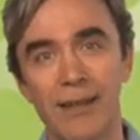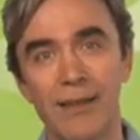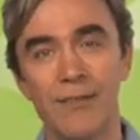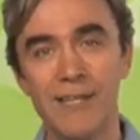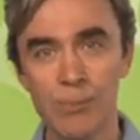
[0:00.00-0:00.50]

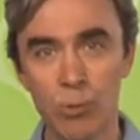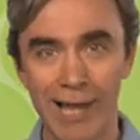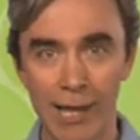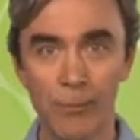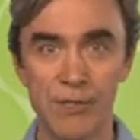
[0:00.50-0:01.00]
This will
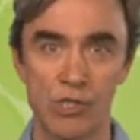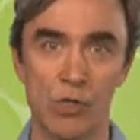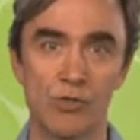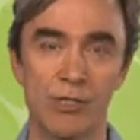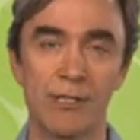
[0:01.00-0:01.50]
help the
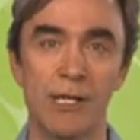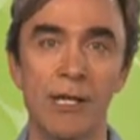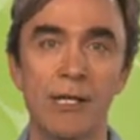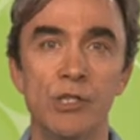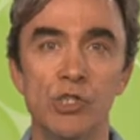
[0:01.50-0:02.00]
children
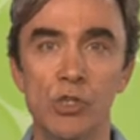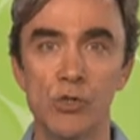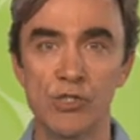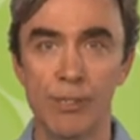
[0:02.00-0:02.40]
to choose